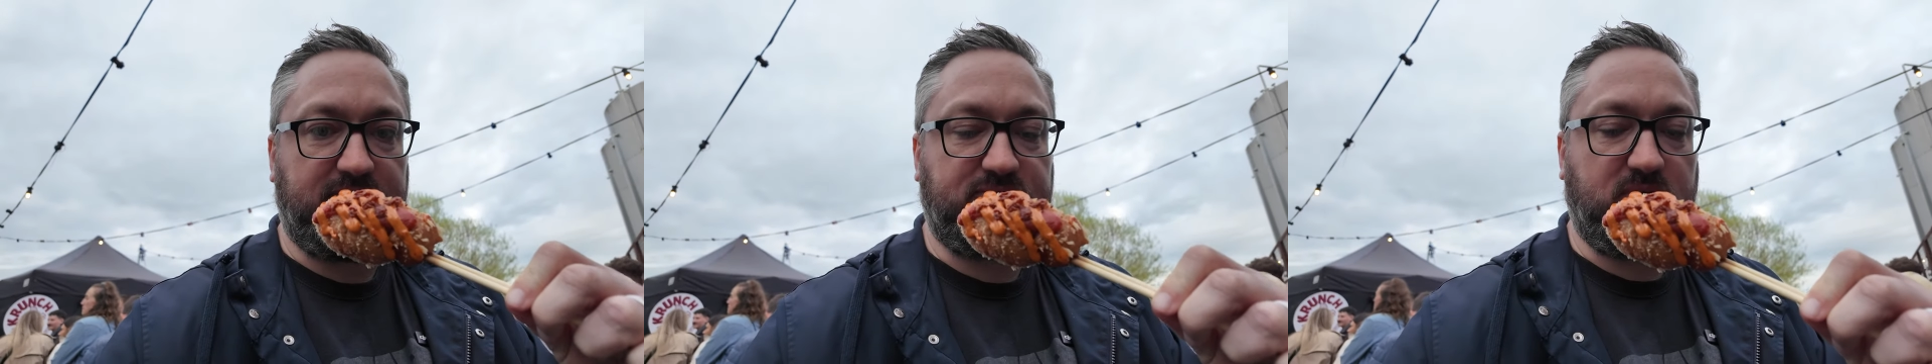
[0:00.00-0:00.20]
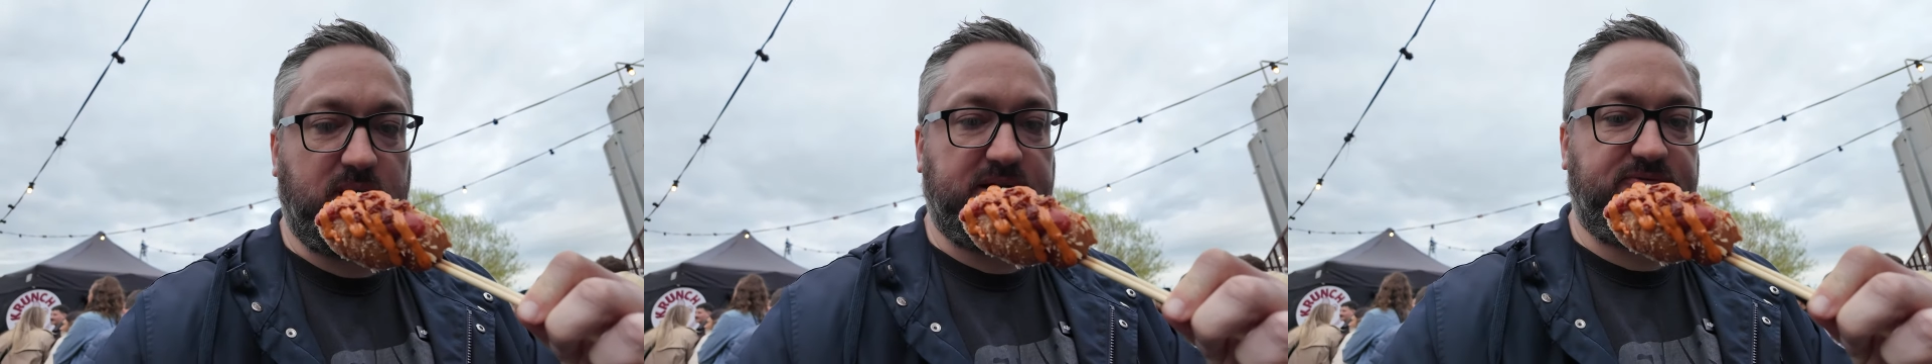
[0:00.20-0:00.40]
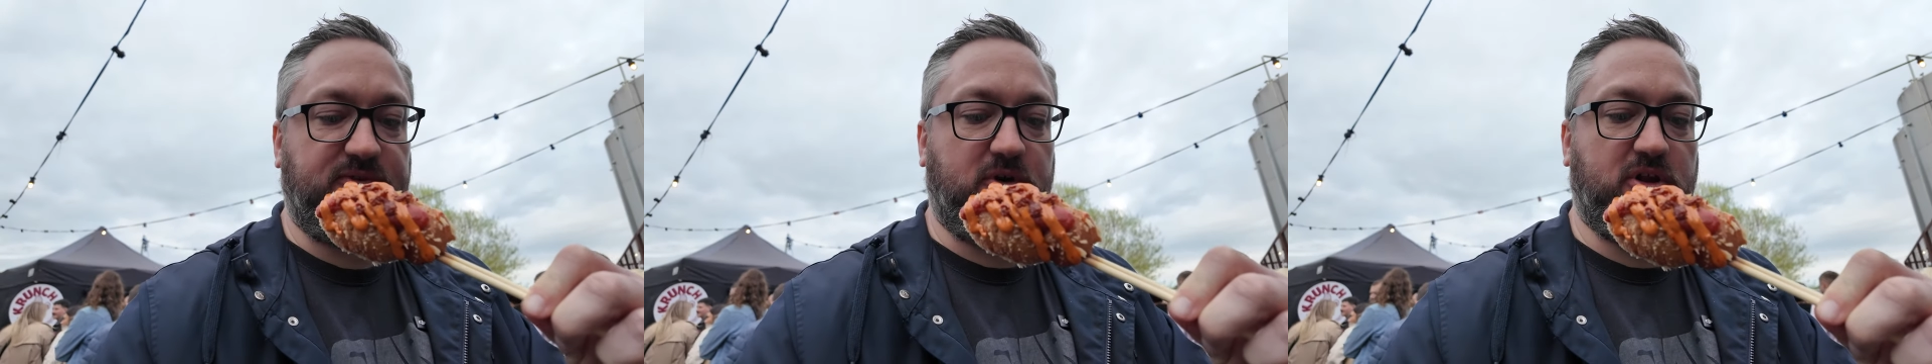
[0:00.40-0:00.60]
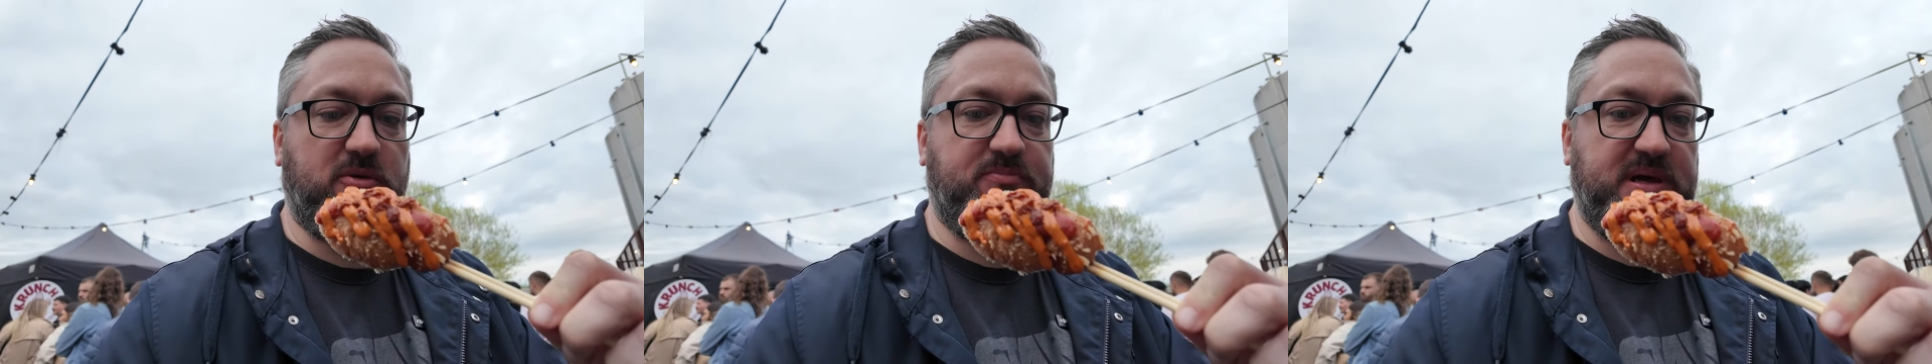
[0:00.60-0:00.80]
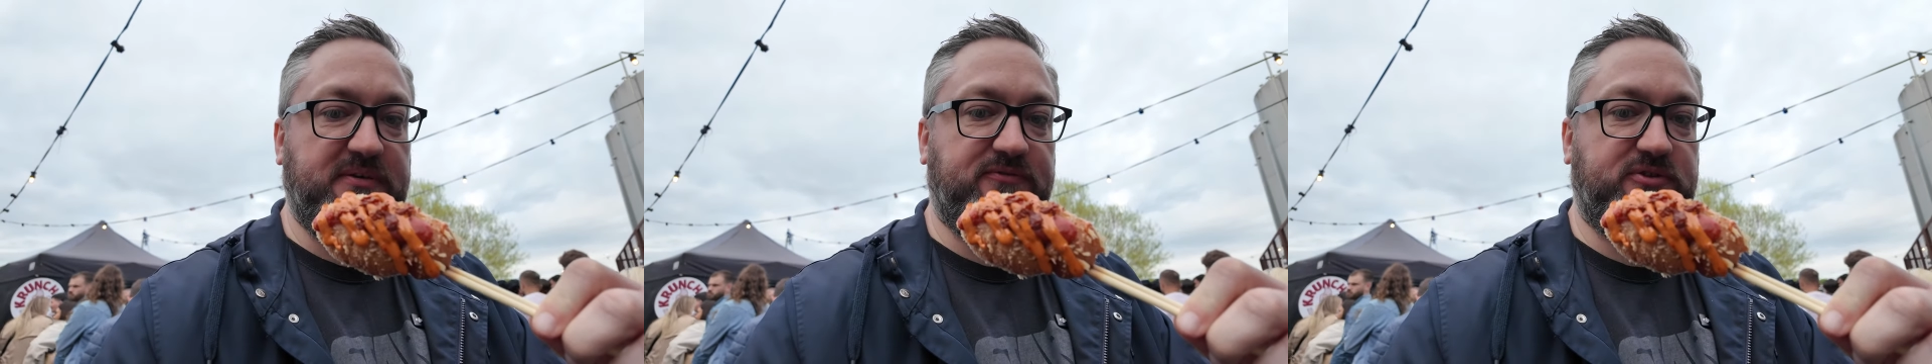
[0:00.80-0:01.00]
I've gone for the
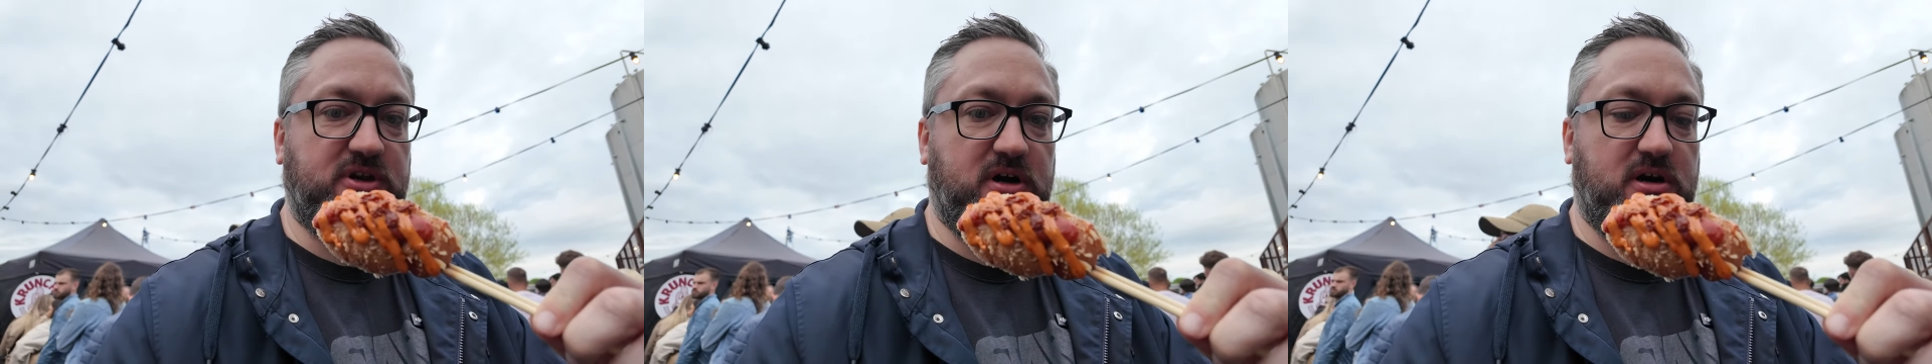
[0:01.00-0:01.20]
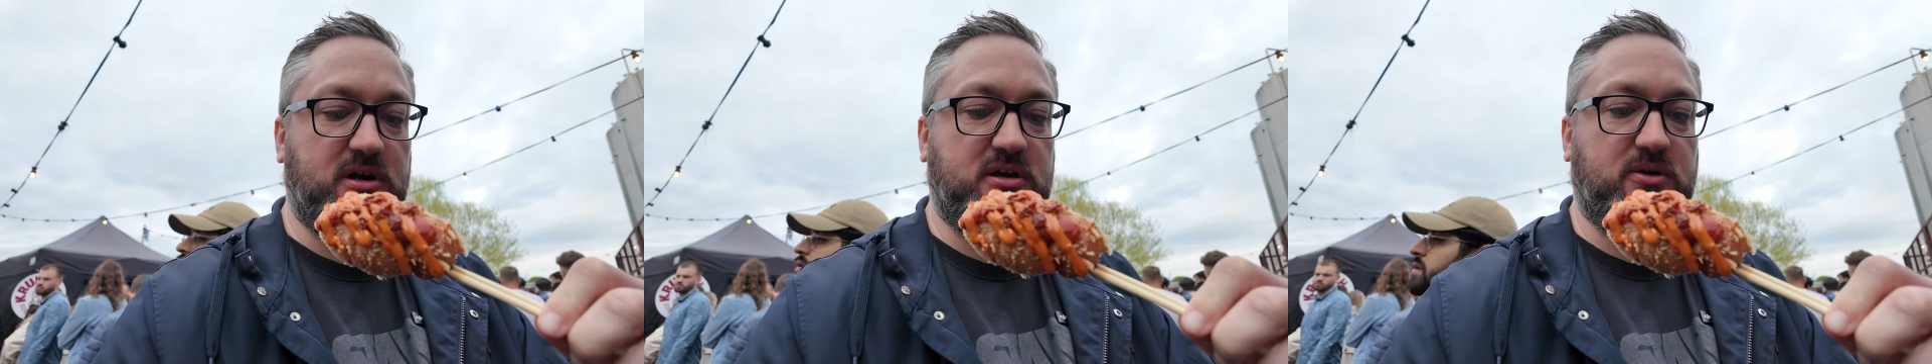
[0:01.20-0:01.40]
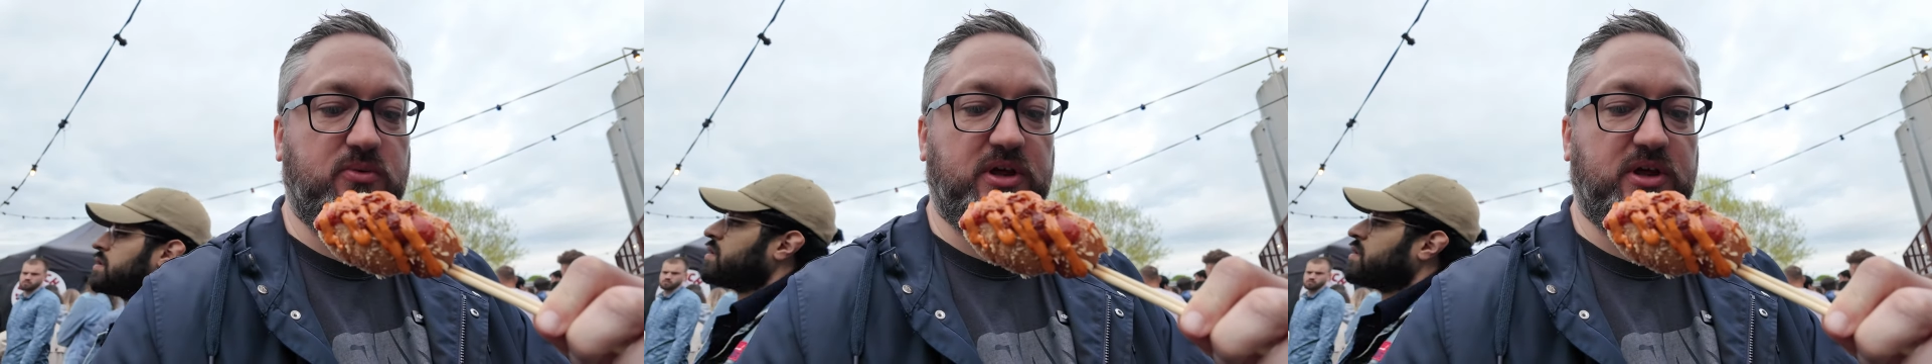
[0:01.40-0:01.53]
beef dog